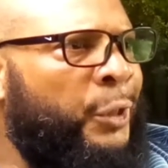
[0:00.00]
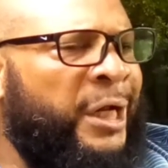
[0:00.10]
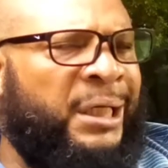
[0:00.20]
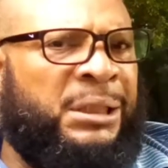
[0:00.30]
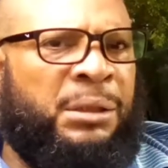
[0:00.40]

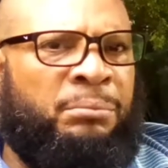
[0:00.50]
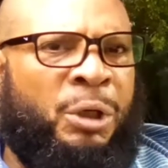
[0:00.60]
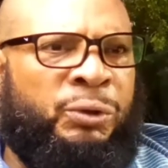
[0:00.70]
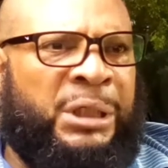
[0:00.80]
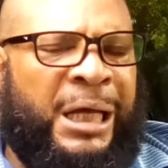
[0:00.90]
praise the
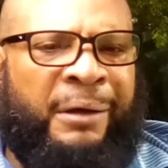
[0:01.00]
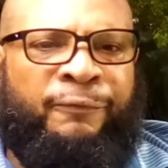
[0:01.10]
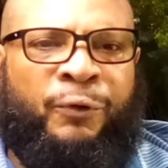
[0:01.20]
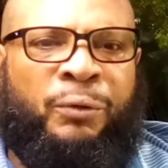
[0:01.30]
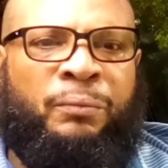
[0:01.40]
Most High
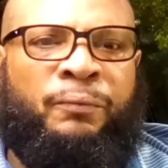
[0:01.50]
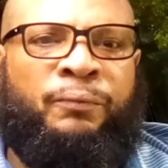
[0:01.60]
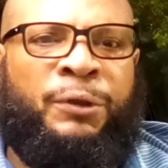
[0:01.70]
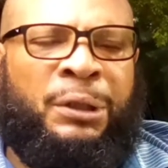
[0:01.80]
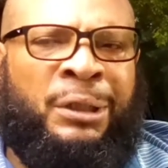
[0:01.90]
for
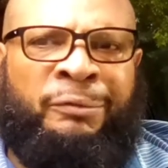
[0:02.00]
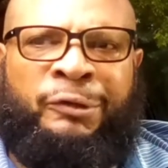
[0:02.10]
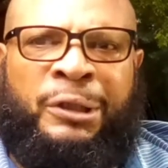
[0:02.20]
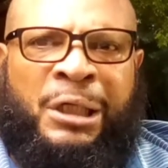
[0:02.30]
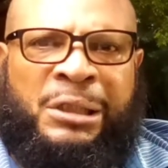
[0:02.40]

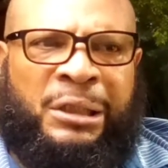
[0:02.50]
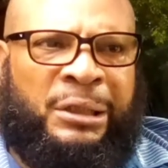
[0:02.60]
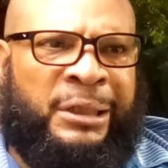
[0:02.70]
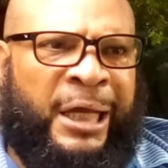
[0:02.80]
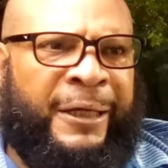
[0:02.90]
delivering us
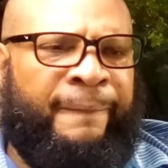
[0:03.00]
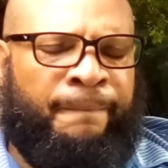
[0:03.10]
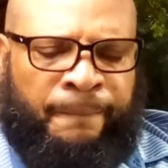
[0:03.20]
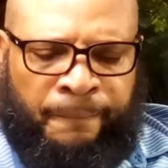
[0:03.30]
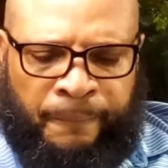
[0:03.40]
today
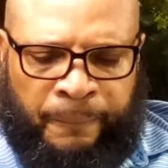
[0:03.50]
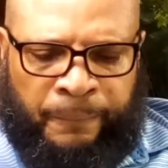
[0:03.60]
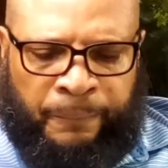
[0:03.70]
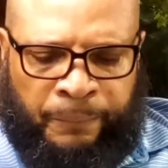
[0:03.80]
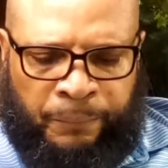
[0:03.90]

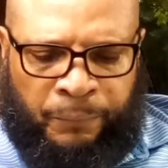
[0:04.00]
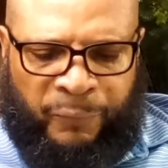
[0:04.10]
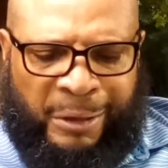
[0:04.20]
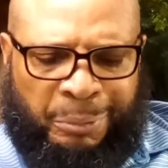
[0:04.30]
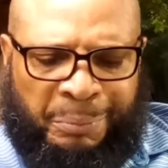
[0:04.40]

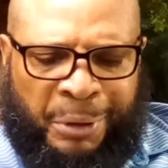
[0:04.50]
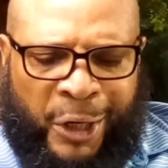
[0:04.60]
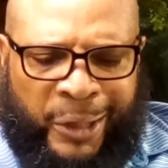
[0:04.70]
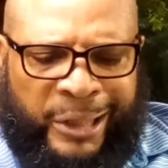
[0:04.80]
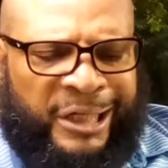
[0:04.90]
and
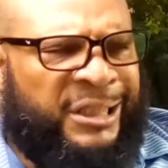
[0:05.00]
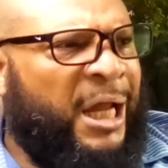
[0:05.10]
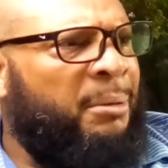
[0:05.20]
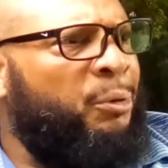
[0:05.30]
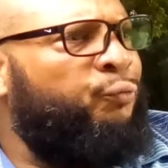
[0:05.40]
preparing that
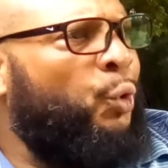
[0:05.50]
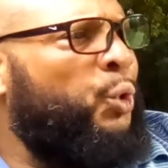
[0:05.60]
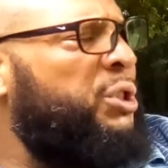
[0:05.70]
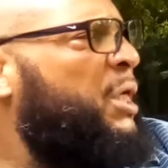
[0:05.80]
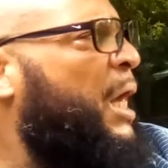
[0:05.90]
table
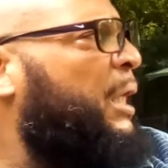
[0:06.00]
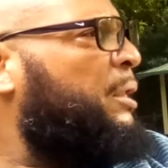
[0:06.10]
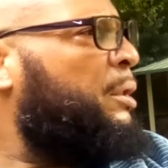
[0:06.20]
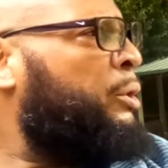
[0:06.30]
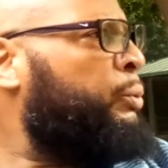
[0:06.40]
for us.
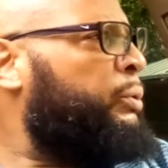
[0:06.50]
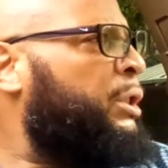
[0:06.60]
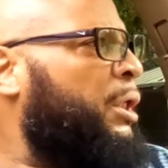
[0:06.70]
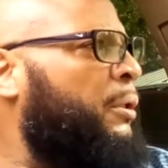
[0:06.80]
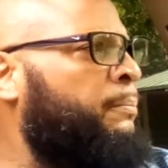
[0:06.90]

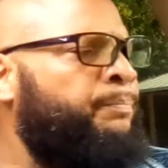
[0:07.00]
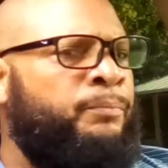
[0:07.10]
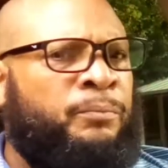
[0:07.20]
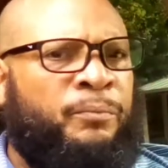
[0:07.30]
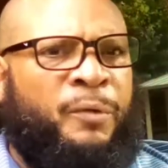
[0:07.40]
Hallelujah.
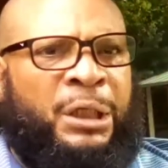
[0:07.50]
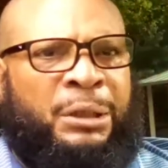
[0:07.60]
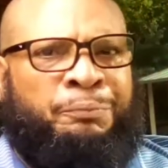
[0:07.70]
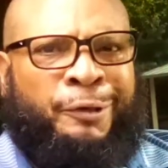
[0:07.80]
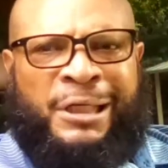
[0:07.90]

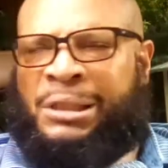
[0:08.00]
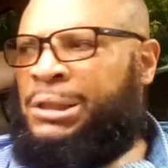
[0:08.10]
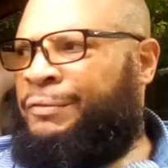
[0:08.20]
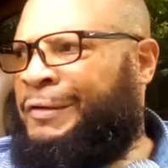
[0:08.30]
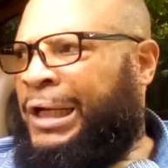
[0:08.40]
In the
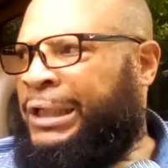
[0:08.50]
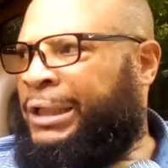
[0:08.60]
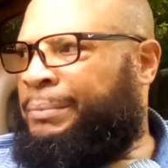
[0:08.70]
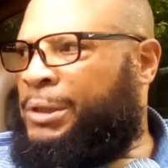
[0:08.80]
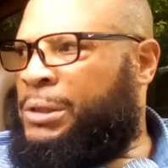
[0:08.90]
presence of our
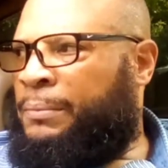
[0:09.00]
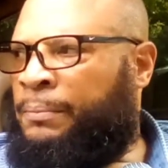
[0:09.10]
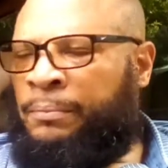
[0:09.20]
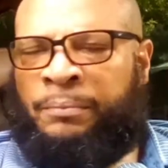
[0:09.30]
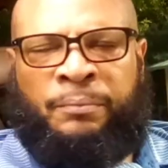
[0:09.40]
enemies.
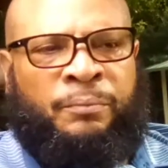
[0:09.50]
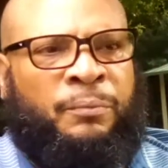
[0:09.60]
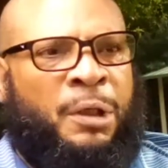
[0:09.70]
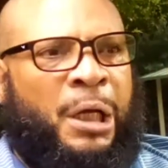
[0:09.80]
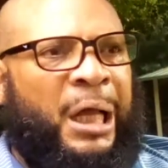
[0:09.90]

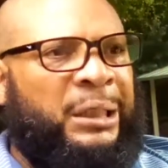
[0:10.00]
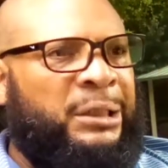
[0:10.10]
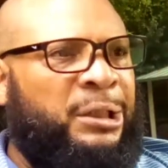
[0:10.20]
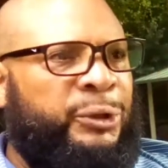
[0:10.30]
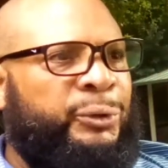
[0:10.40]

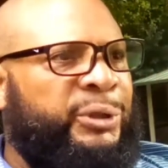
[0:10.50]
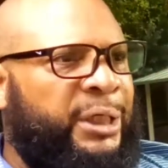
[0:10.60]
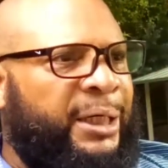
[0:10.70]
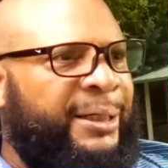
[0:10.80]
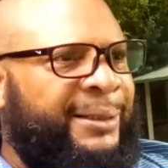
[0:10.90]

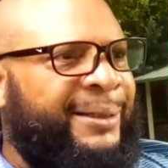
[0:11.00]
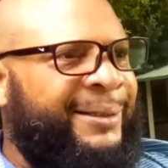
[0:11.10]
Hallelujah.